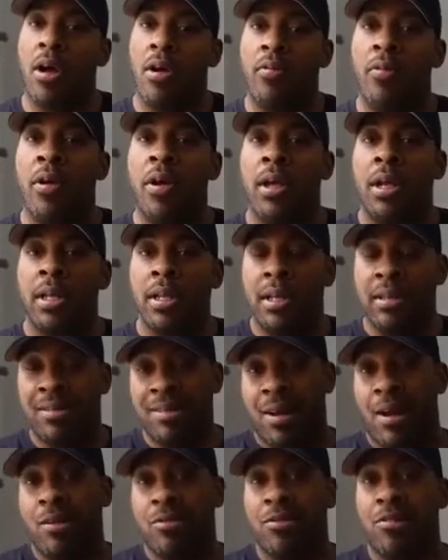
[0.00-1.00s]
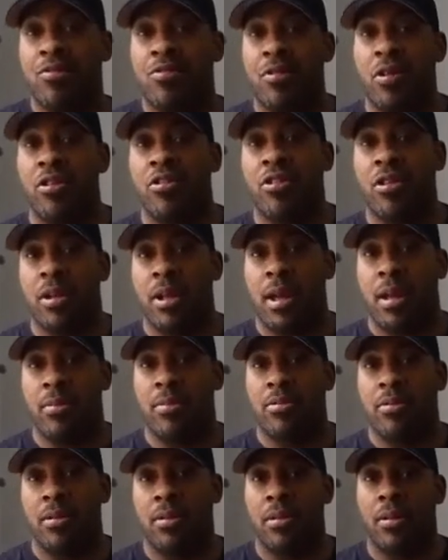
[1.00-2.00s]
of these concentration
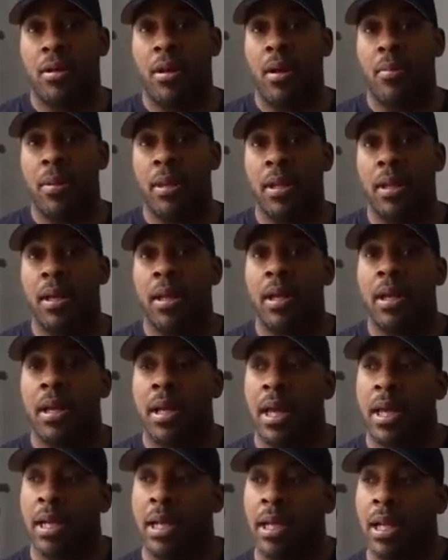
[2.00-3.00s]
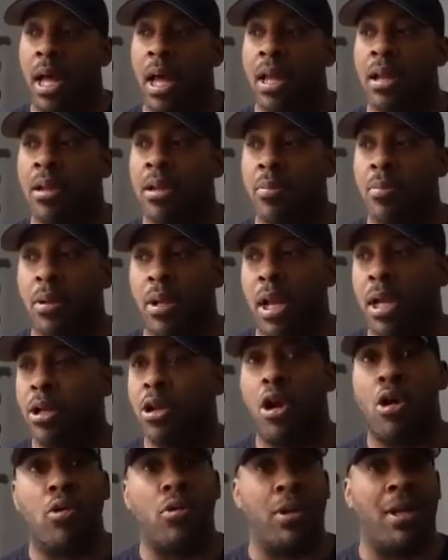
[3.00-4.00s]
camps coming. And a lot of them were like,
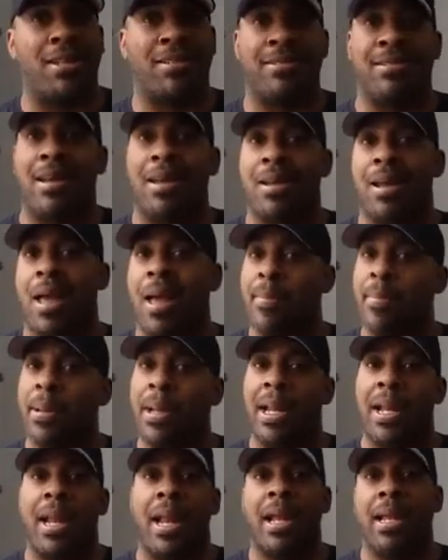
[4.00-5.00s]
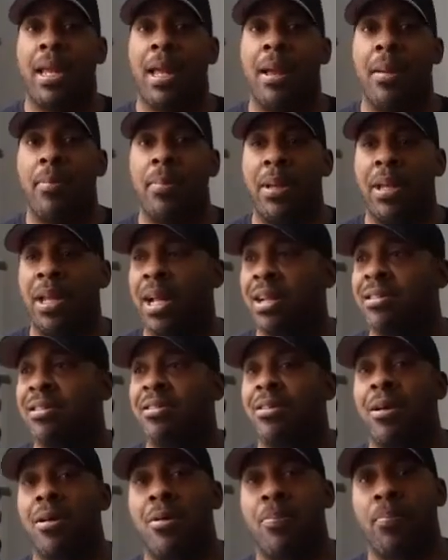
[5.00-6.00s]
no, that's not happening. That can't be.
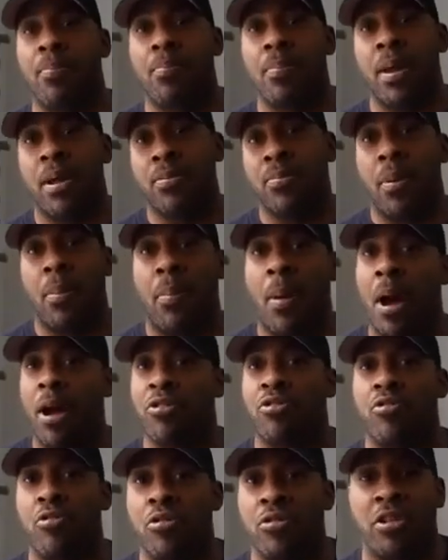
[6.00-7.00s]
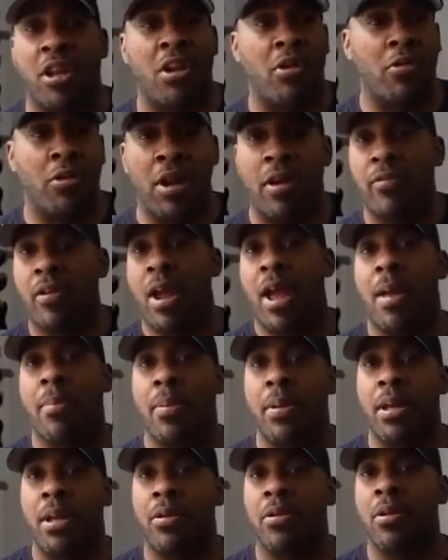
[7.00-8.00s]
That's preposterous. That'll never
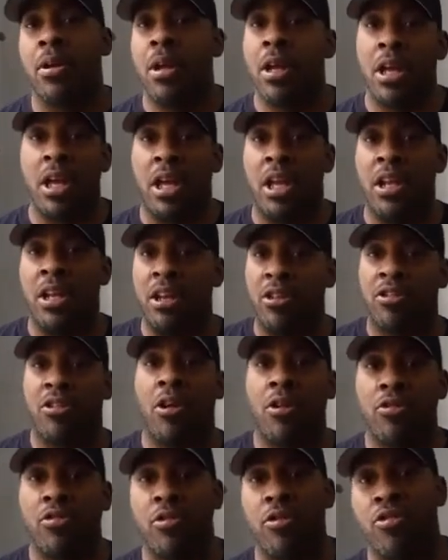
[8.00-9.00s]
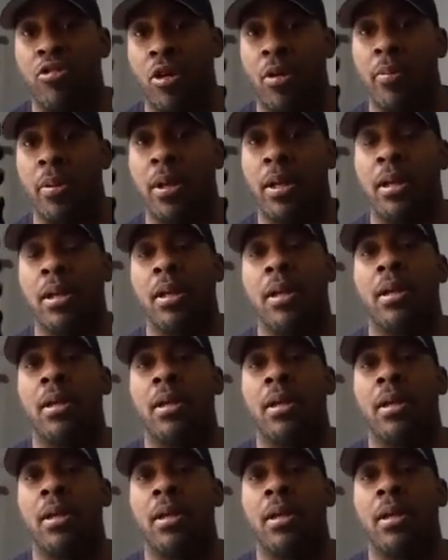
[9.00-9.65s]
happen here in this country, Germany.